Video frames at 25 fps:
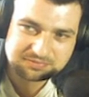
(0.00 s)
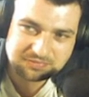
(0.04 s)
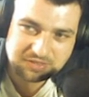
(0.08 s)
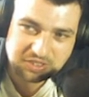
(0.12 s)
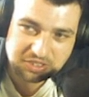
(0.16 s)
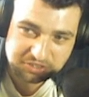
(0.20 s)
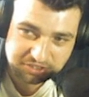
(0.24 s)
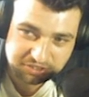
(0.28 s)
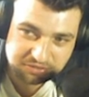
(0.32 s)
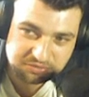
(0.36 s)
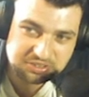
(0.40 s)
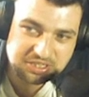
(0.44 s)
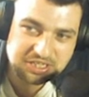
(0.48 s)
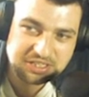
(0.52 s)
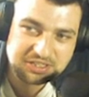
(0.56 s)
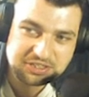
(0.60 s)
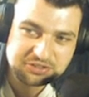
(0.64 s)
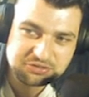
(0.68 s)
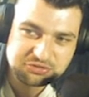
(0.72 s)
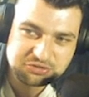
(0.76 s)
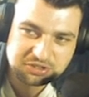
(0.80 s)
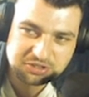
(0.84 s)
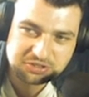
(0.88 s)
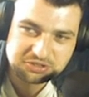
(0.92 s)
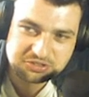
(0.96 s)
There's you
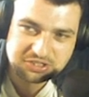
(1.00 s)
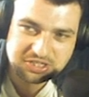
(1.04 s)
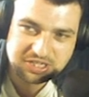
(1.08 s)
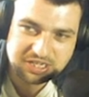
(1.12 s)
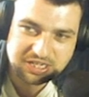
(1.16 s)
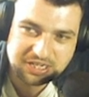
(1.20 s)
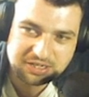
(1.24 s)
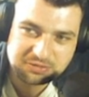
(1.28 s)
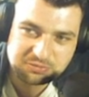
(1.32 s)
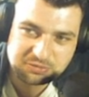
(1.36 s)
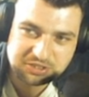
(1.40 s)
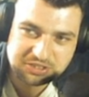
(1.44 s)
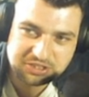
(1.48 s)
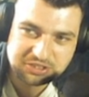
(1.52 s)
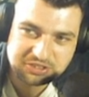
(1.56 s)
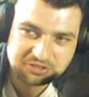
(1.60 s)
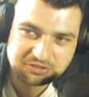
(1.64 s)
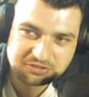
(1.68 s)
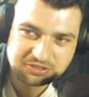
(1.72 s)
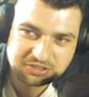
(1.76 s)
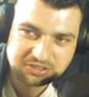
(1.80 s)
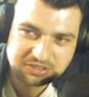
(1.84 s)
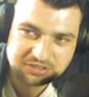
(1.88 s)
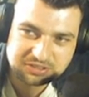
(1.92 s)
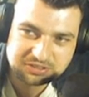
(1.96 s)
dealing drugs, Kane, when you're
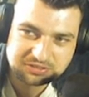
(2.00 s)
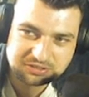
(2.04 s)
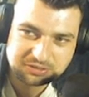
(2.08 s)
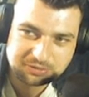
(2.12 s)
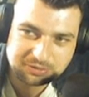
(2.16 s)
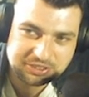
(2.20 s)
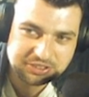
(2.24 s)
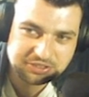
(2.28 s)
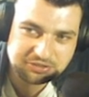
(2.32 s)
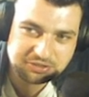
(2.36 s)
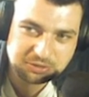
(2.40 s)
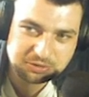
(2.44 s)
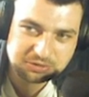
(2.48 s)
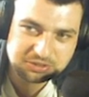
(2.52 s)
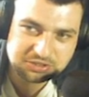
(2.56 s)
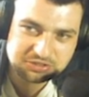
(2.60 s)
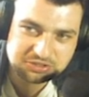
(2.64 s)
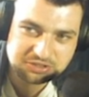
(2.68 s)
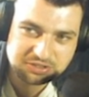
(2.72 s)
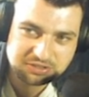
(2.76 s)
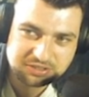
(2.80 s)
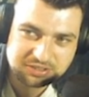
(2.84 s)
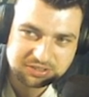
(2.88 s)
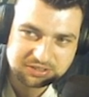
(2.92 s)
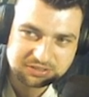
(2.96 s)
younger, when you're older?
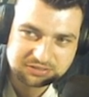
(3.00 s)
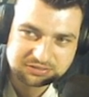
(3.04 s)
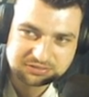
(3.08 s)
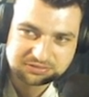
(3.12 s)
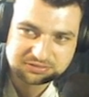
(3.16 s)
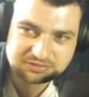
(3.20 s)
Sorry.